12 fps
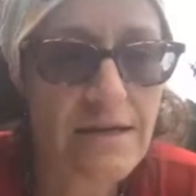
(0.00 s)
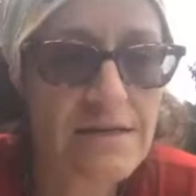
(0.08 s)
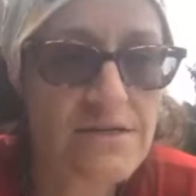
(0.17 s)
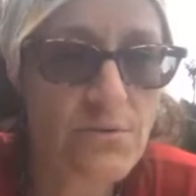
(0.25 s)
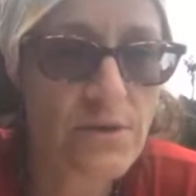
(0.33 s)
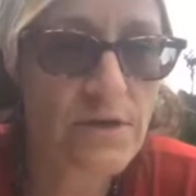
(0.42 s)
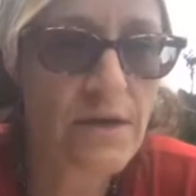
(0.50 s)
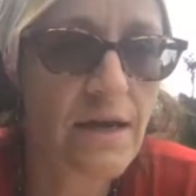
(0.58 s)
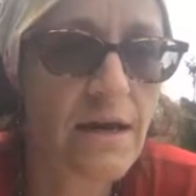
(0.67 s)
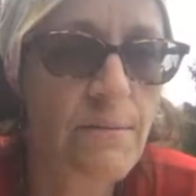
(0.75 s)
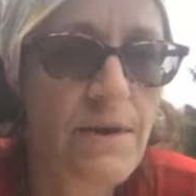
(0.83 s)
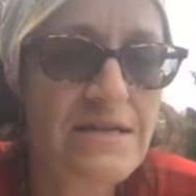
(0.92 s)
It's really
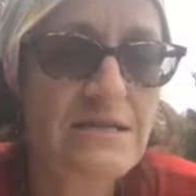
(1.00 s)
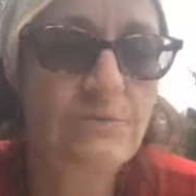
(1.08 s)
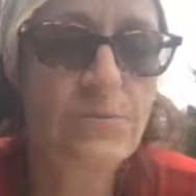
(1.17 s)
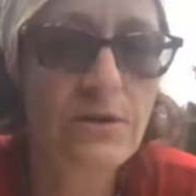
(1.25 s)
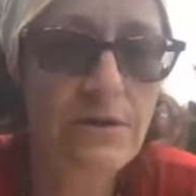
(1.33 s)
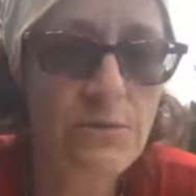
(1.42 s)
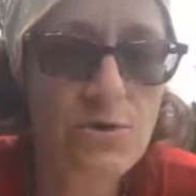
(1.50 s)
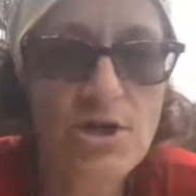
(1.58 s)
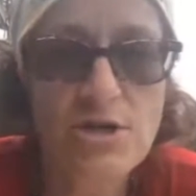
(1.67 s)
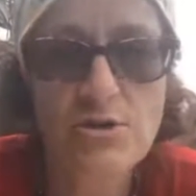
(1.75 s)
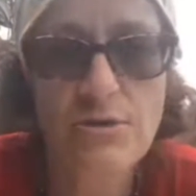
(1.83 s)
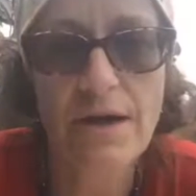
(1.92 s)
an amazing book that will
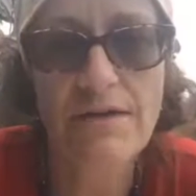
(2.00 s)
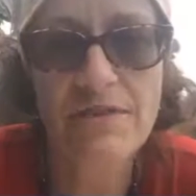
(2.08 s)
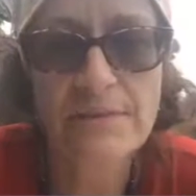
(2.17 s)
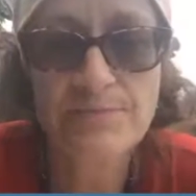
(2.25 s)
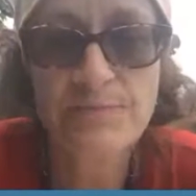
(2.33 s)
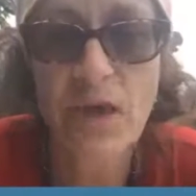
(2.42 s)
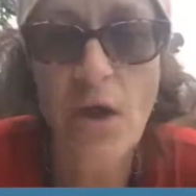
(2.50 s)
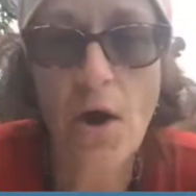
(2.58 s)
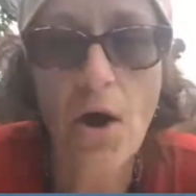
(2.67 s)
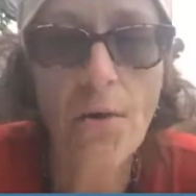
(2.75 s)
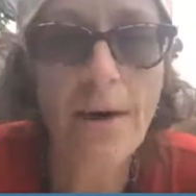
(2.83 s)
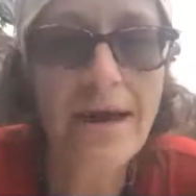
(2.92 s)
change your life.
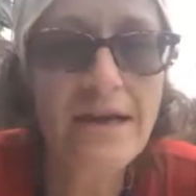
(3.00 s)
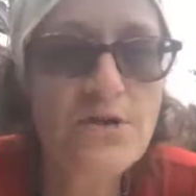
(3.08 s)
All right.